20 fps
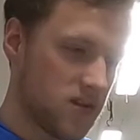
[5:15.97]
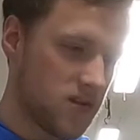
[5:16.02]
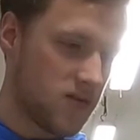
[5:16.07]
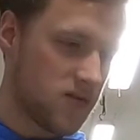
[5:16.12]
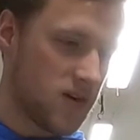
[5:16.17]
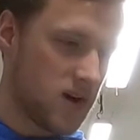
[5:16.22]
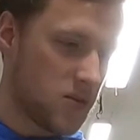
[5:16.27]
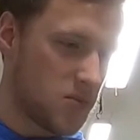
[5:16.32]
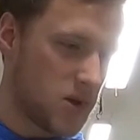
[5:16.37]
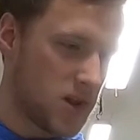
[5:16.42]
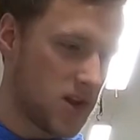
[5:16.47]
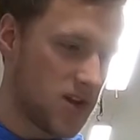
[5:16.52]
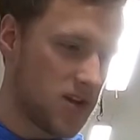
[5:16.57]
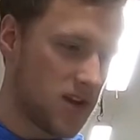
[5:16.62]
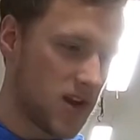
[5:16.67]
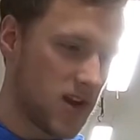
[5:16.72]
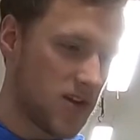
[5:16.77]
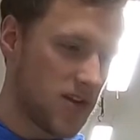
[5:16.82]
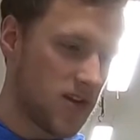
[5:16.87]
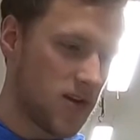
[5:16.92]
defined by the
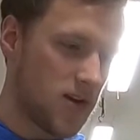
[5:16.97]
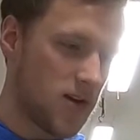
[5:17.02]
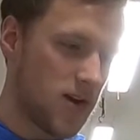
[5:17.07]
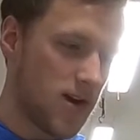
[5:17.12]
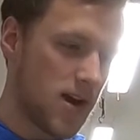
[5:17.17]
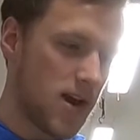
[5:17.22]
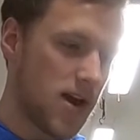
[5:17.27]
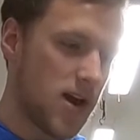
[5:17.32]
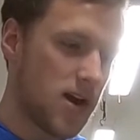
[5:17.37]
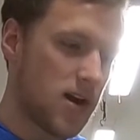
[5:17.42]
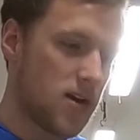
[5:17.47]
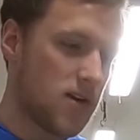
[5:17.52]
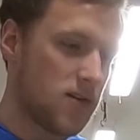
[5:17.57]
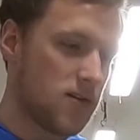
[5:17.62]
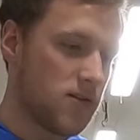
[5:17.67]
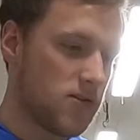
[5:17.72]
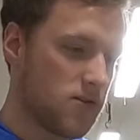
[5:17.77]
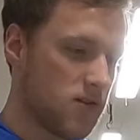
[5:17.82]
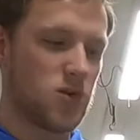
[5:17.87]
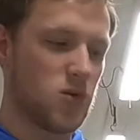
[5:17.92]
dictionary
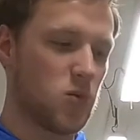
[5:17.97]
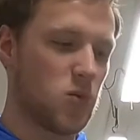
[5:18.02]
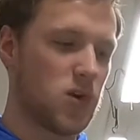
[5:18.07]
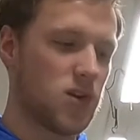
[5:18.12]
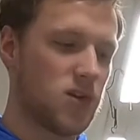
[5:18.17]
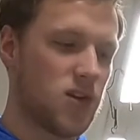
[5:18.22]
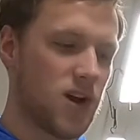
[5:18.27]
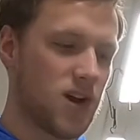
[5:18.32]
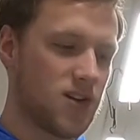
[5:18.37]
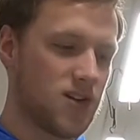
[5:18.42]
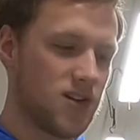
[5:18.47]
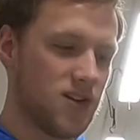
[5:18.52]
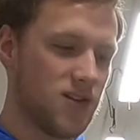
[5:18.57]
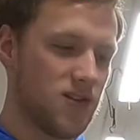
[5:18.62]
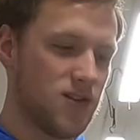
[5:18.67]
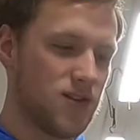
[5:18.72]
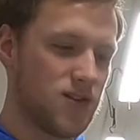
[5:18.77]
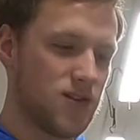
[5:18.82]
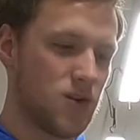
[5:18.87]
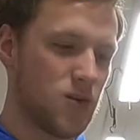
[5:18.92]
as the
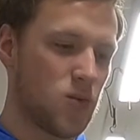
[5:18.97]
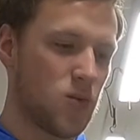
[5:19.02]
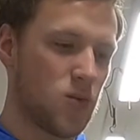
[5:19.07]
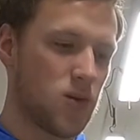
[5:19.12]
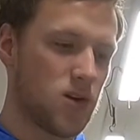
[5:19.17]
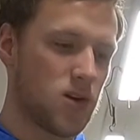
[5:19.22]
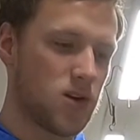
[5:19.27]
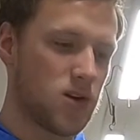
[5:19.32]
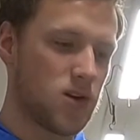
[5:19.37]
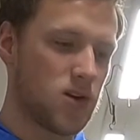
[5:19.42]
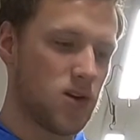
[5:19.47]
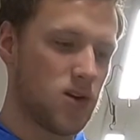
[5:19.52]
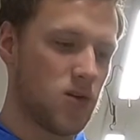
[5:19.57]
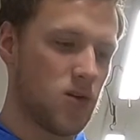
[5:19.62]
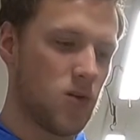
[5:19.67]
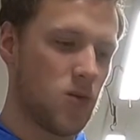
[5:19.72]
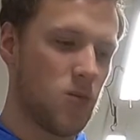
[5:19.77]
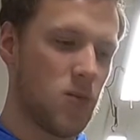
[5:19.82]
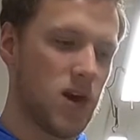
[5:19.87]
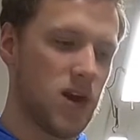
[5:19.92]
reluctance to work
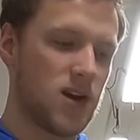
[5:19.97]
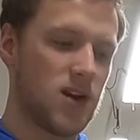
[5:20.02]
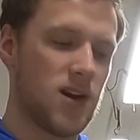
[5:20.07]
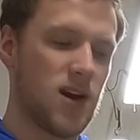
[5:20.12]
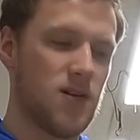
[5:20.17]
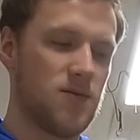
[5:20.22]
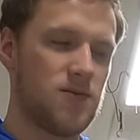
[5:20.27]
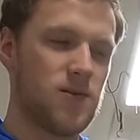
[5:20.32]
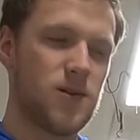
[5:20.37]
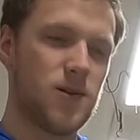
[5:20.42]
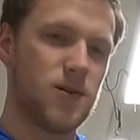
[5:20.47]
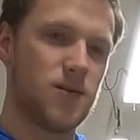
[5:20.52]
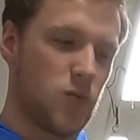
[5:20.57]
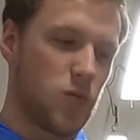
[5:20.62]
or make an effort.